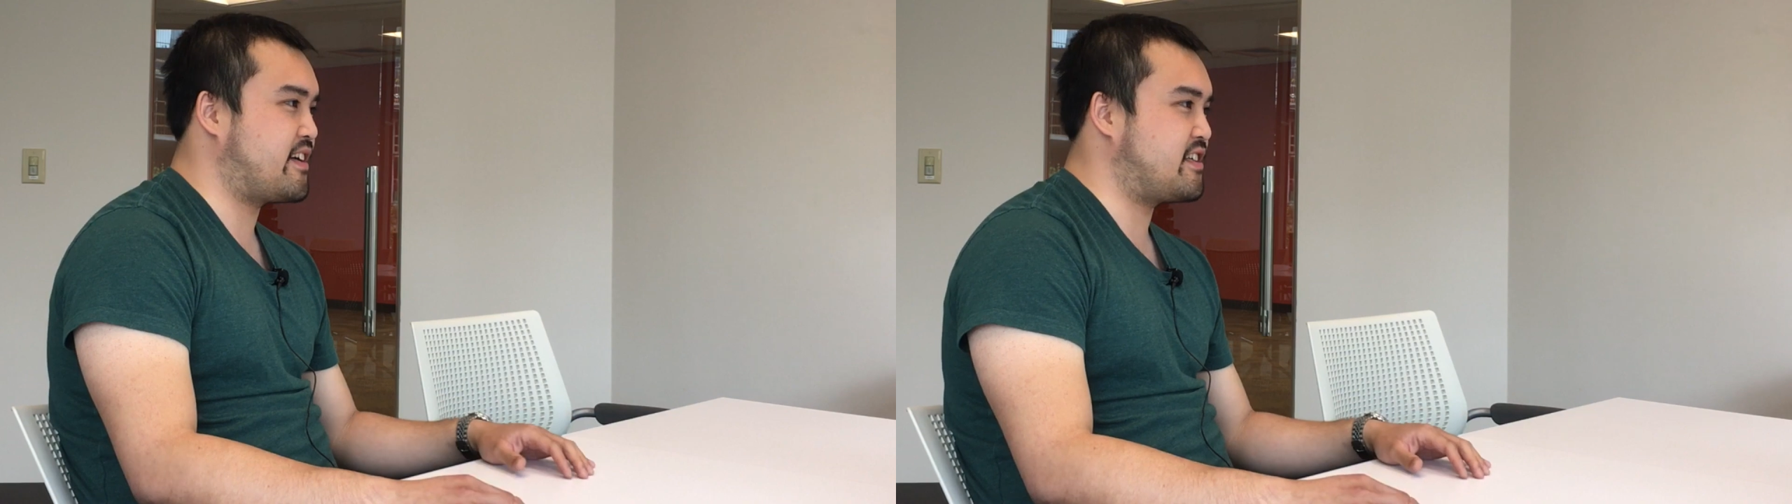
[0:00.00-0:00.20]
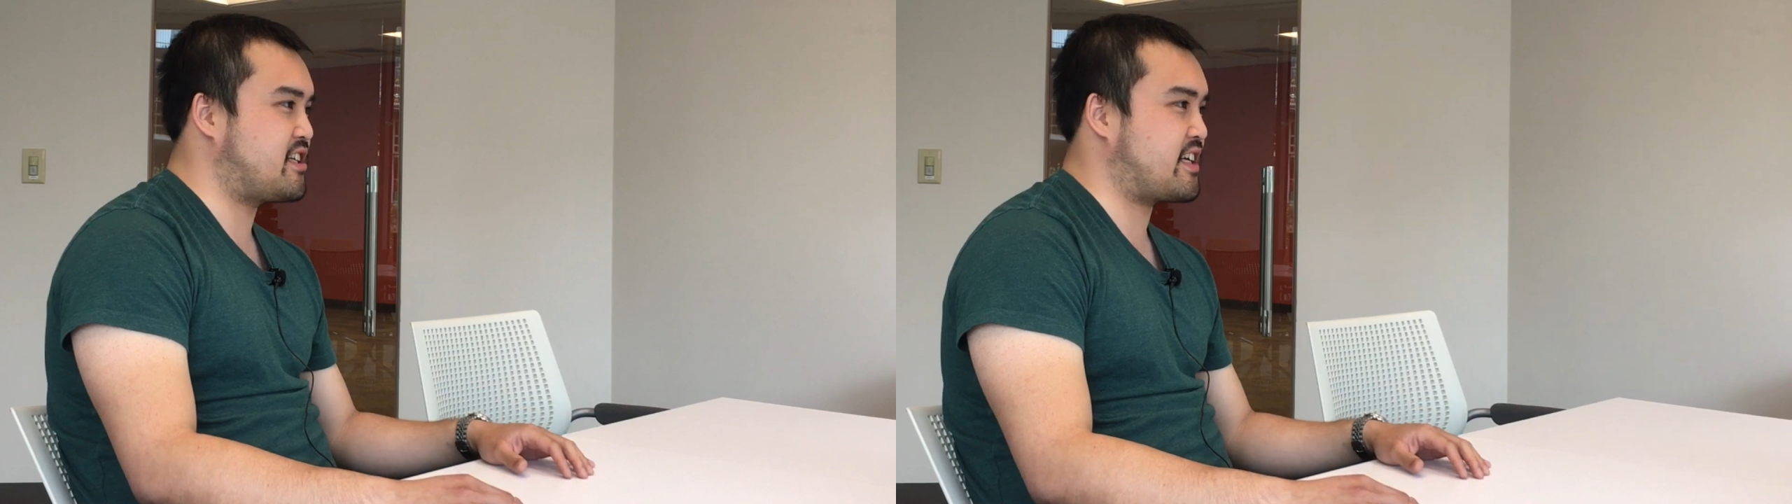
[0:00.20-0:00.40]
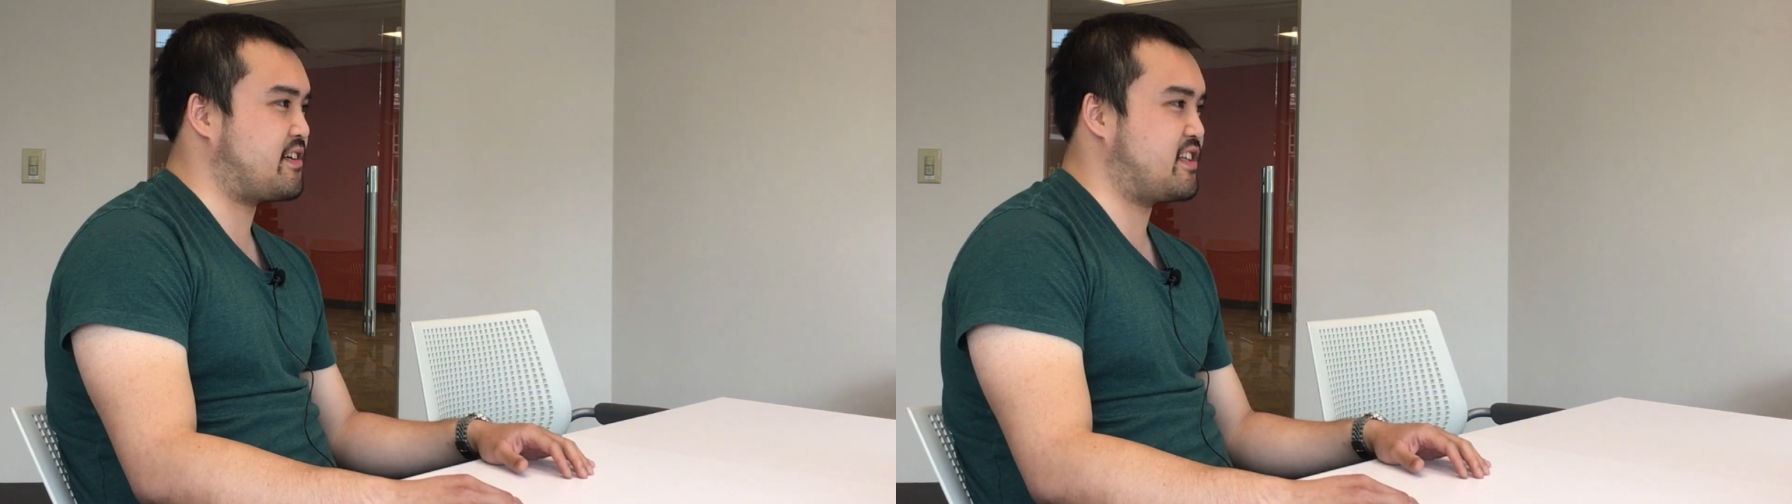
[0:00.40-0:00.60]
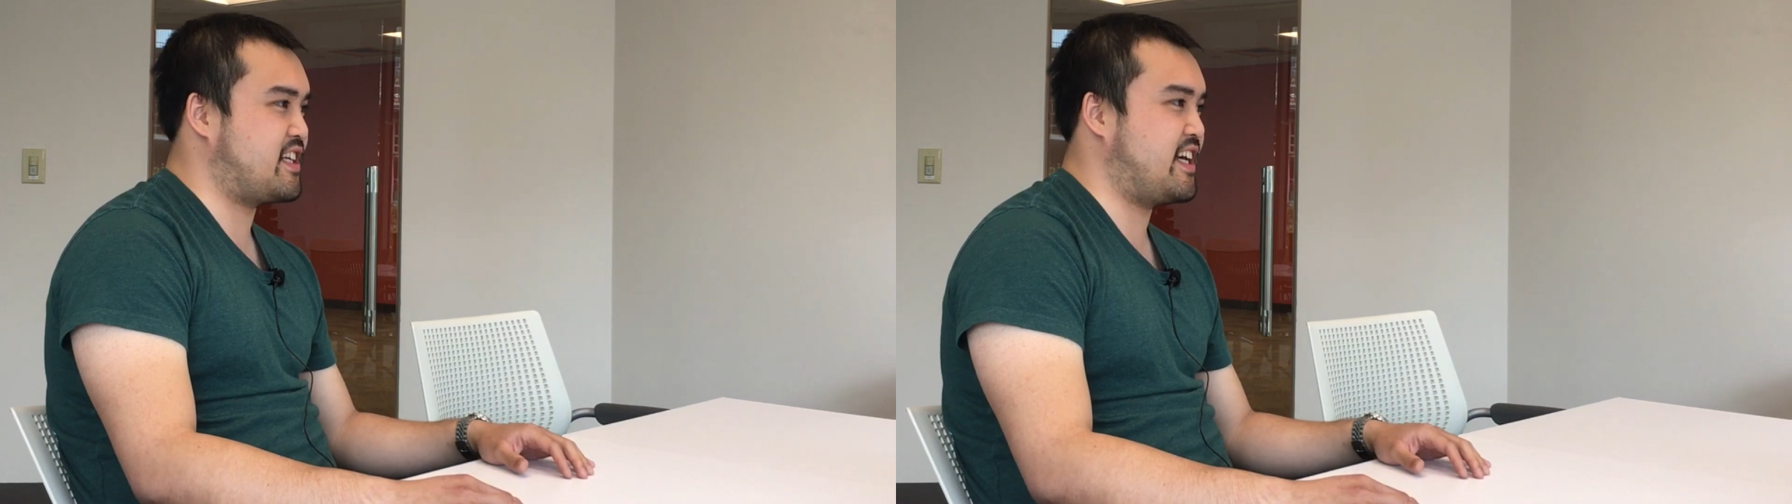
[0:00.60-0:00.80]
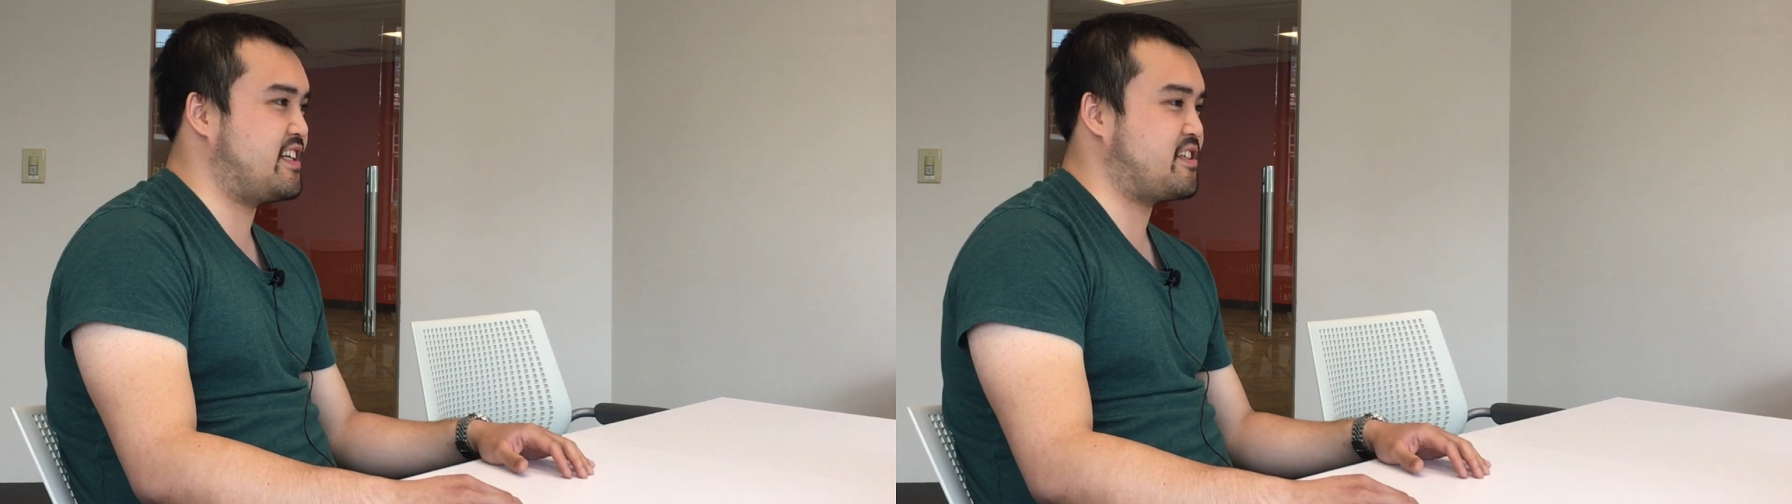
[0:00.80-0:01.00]
not check out this
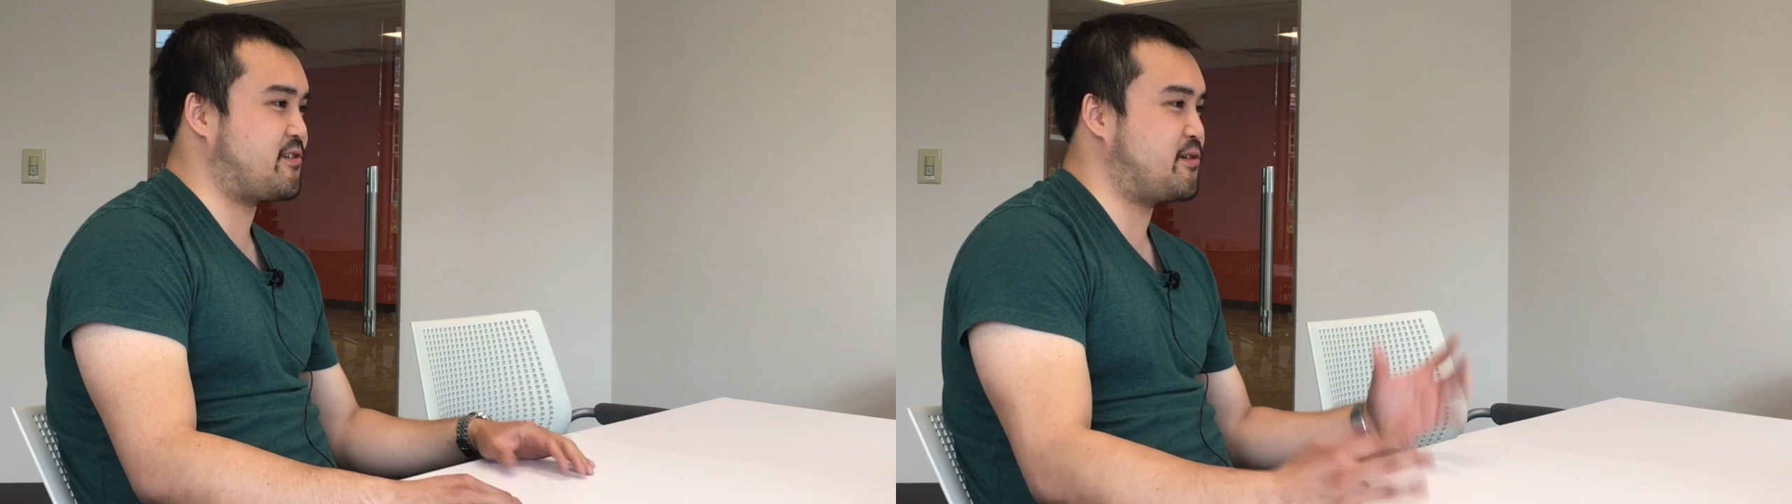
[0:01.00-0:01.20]
candy store?